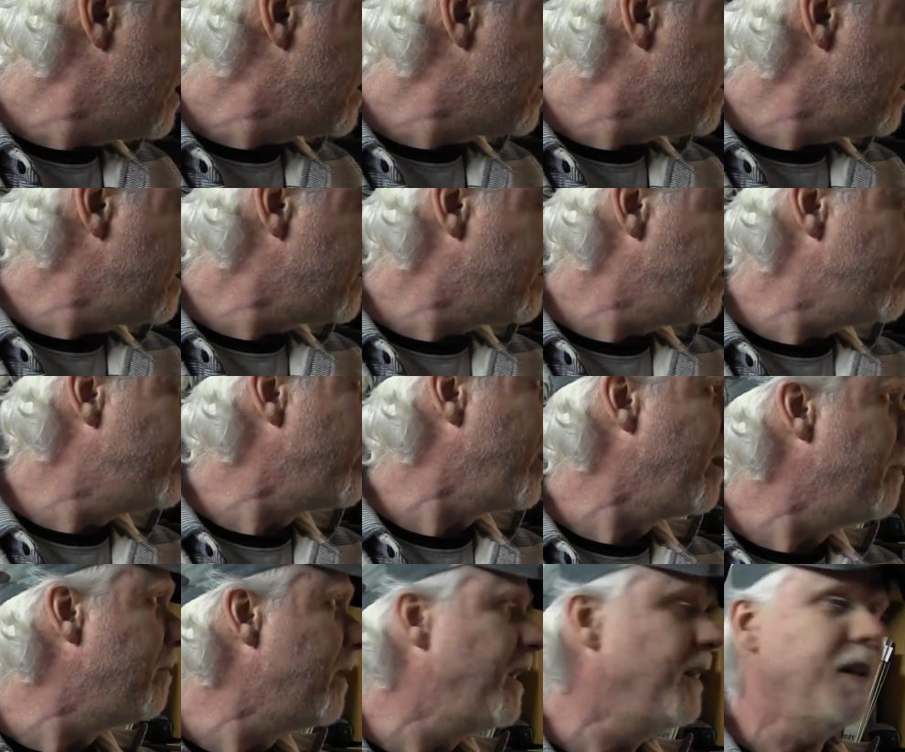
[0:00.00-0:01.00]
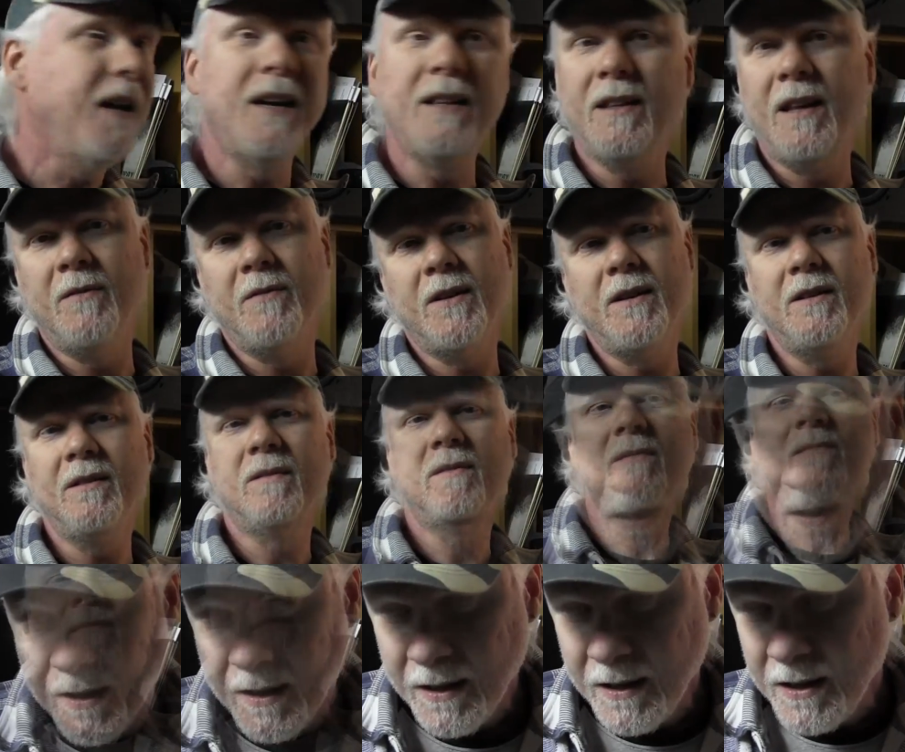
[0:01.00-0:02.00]
it's, it's a gem. I, I love it.
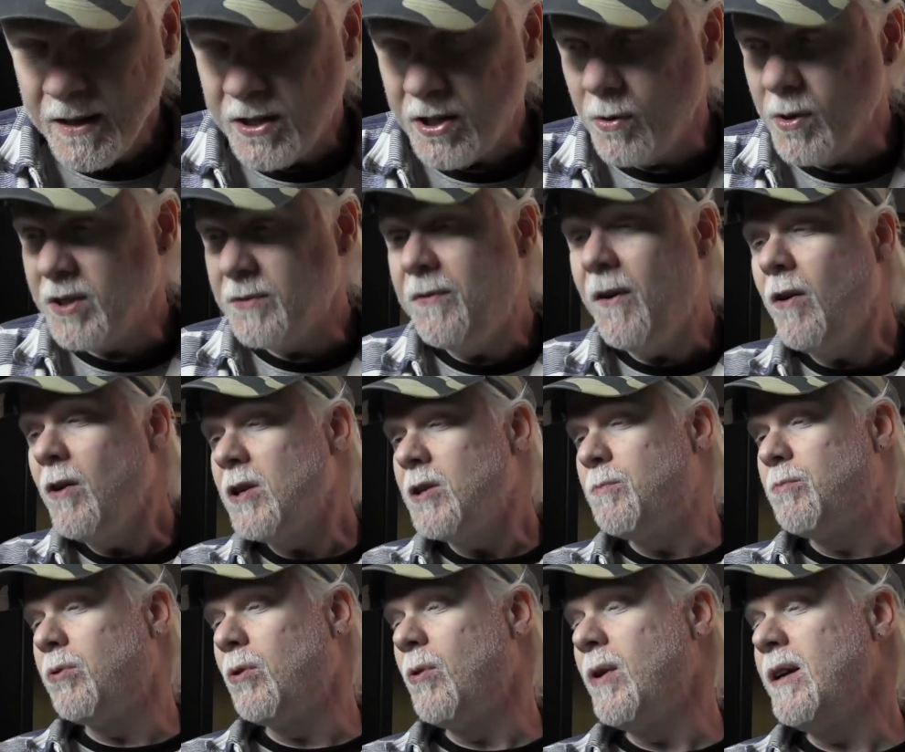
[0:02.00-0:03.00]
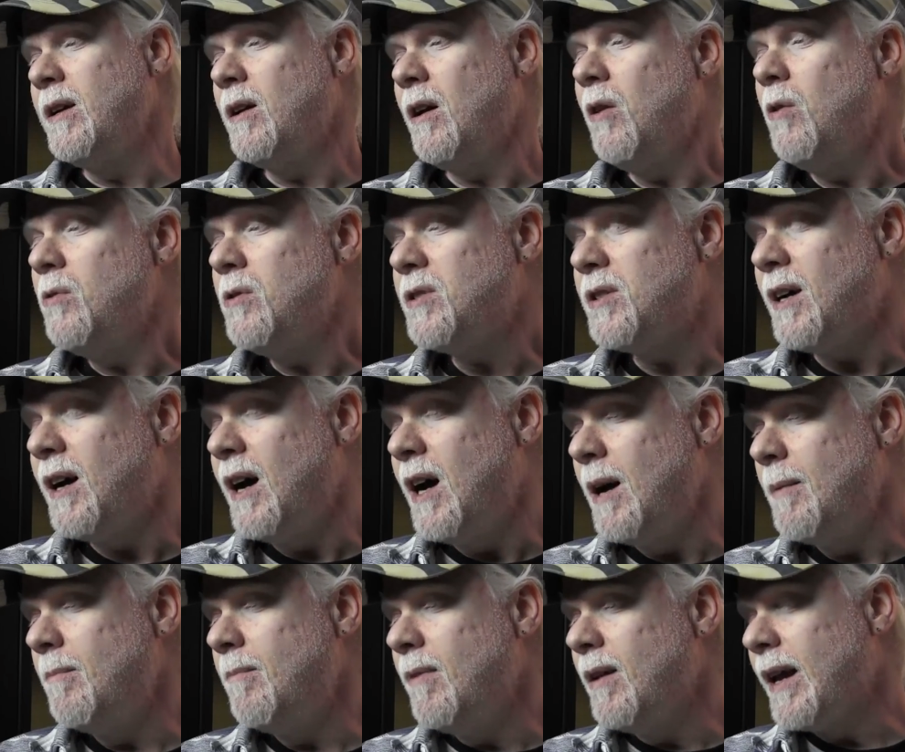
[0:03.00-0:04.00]
So as far as brewing goes,
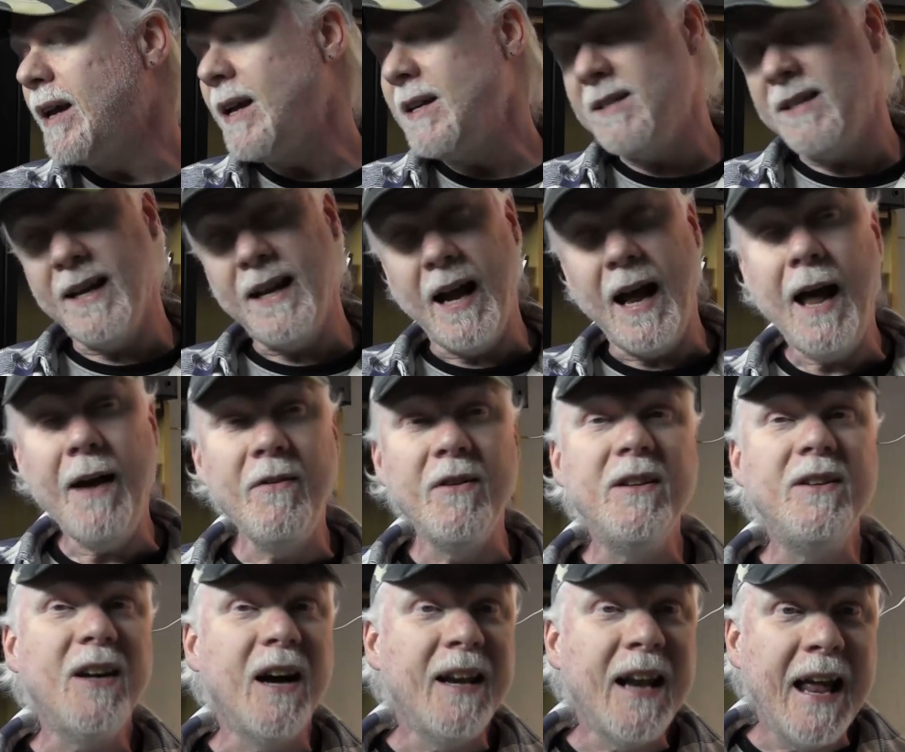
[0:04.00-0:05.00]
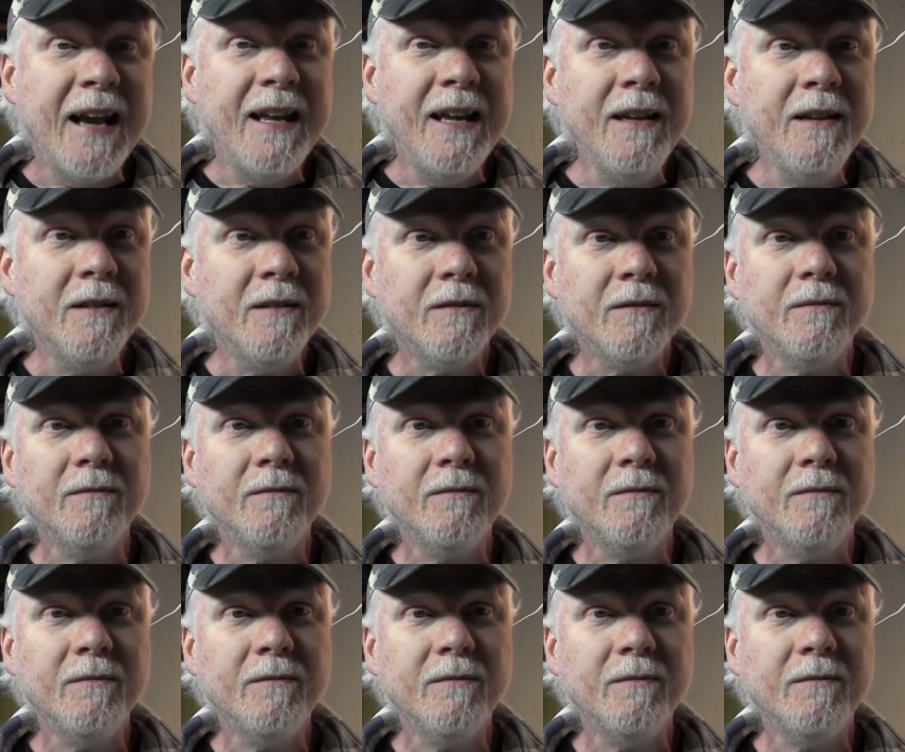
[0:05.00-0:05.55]
um, like I said, I haven't done any